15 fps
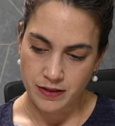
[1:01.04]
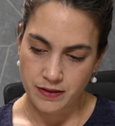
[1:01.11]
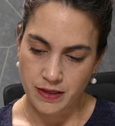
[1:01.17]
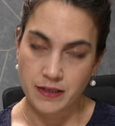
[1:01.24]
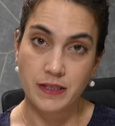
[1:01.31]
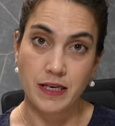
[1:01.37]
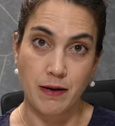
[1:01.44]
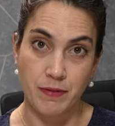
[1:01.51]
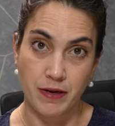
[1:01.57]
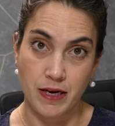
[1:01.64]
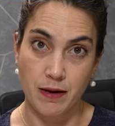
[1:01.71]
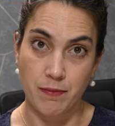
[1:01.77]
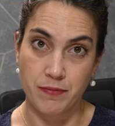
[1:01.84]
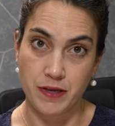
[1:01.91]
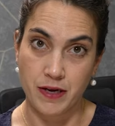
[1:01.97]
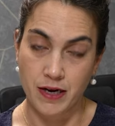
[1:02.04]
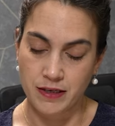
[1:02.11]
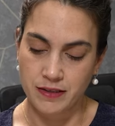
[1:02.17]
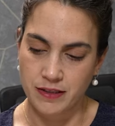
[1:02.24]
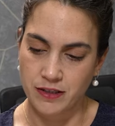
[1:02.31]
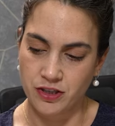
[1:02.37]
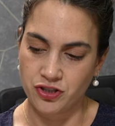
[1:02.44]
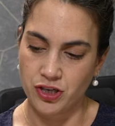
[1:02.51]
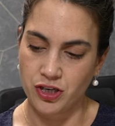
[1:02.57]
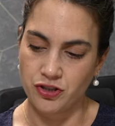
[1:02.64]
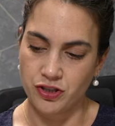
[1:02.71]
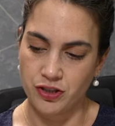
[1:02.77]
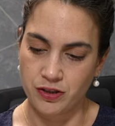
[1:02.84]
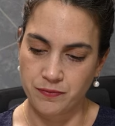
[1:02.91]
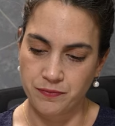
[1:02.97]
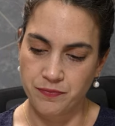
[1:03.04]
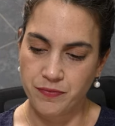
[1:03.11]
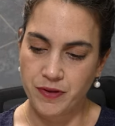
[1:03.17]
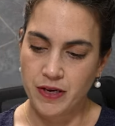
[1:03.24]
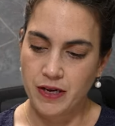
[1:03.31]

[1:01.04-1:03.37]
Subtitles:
that's coming up, the hostage exchange deal.